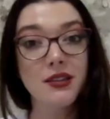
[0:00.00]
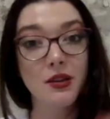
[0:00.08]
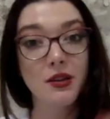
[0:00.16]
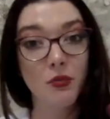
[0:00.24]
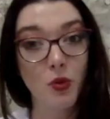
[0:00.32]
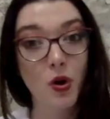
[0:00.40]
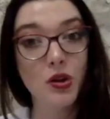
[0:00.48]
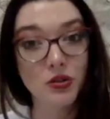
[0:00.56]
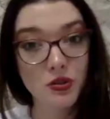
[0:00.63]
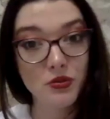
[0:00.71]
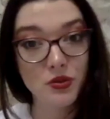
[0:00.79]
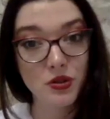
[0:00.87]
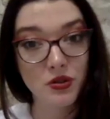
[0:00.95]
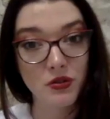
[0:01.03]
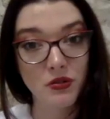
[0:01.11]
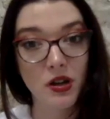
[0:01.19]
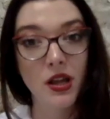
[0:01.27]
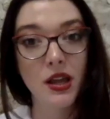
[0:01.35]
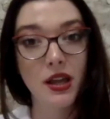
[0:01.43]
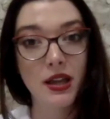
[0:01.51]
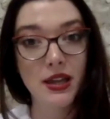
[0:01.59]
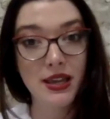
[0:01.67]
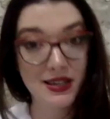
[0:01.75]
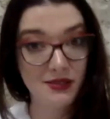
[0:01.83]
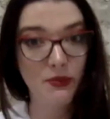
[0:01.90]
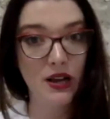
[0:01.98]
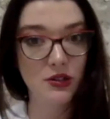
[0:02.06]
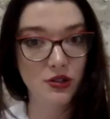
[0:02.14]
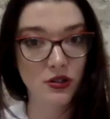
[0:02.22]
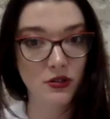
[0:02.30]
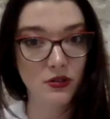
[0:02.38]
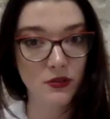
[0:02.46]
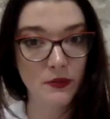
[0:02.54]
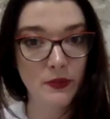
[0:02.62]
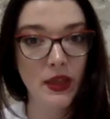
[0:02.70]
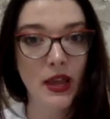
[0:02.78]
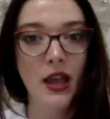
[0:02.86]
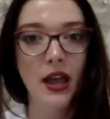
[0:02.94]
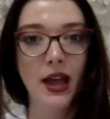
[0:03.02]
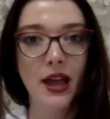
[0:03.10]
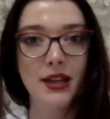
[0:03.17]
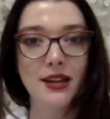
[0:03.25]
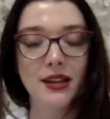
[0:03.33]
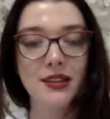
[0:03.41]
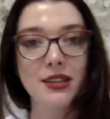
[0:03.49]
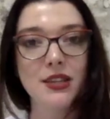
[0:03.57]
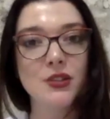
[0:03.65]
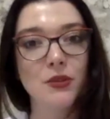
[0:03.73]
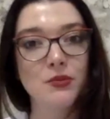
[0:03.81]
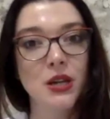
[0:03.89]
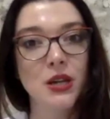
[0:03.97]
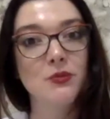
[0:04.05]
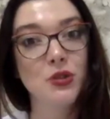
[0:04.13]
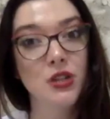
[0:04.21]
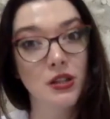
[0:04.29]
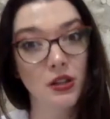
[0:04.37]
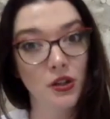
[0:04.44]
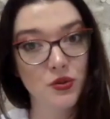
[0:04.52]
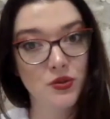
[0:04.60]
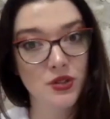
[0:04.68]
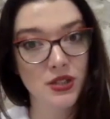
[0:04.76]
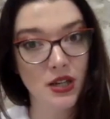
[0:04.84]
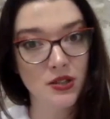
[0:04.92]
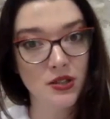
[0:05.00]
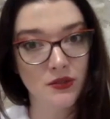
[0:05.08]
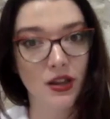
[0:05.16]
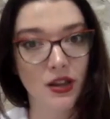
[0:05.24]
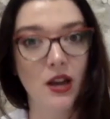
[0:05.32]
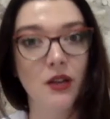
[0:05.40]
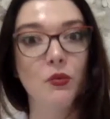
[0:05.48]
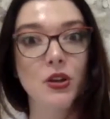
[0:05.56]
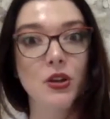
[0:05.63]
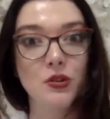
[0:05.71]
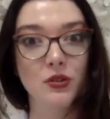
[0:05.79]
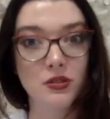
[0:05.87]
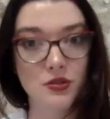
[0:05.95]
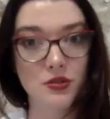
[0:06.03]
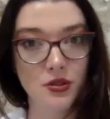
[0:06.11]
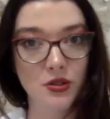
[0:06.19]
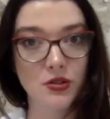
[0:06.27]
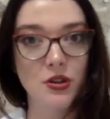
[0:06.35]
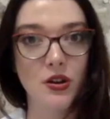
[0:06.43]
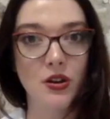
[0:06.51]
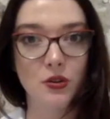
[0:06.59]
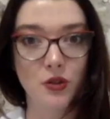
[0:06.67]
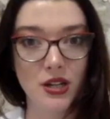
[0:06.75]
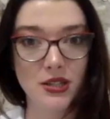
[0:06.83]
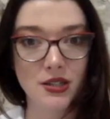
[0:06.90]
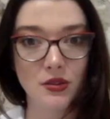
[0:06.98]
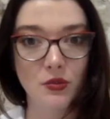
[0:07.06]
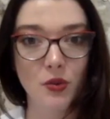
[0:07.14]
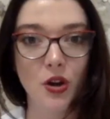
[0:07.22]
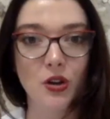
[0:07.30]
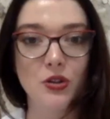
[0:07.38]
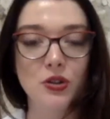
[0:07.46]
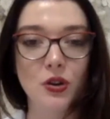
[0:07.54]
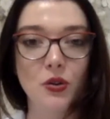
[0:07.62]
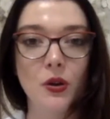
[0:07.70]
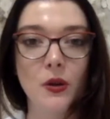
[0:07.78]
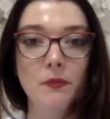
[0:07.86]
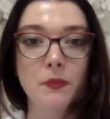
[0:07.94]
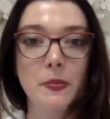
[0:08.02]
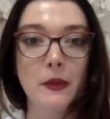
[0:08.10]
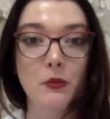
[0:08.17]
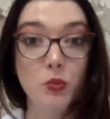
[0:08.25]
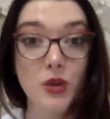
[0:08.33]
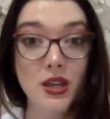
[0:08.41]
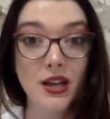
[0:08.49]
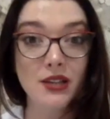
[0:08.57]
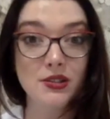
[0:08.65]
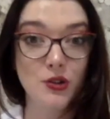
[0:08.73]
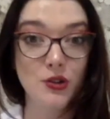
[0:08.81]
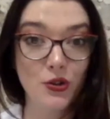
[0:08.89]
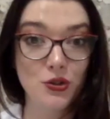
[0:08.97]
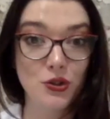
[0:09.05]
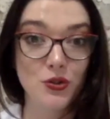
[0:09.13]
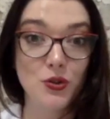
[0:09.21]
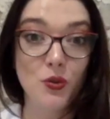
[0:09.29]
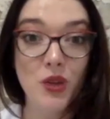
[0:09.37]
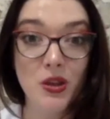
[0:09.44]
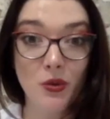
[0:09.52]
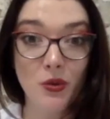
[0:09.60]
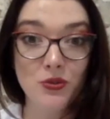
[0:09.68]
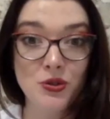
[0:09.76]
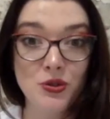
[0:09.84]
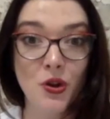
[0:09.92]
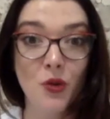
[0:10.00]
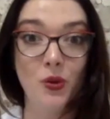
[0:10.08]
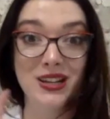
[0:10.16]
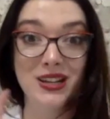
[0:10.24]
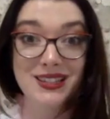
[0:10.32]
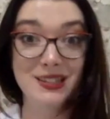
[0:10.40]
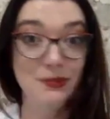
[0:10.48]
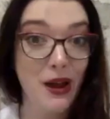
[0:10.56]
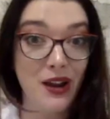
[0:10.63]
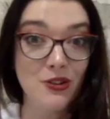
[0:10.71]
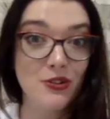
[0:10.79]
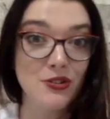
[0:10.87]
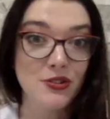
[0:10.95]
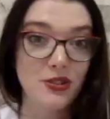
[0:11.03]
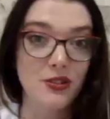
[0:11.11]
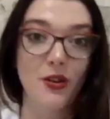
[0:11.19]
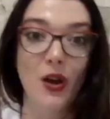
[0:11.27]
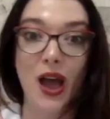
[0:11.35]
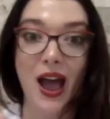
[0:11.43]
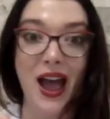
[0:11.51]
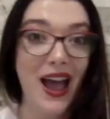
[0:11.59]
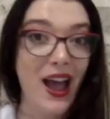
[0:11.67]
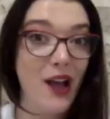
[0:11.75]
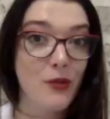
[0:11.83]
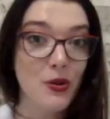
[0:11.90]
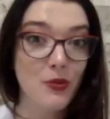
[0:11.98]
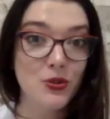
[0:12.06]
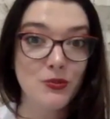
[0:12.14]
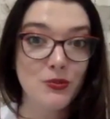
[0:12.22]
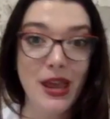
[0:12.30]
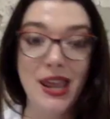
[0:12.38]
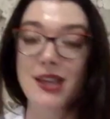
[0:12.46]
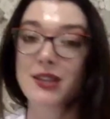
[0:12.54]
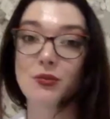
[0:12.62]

think what you do is magical. Mm-hmm. And I think sometimes you can lose sight of that when you're in the studio and creating the work. So we as an audience, we want to know what inspired you, how it was made,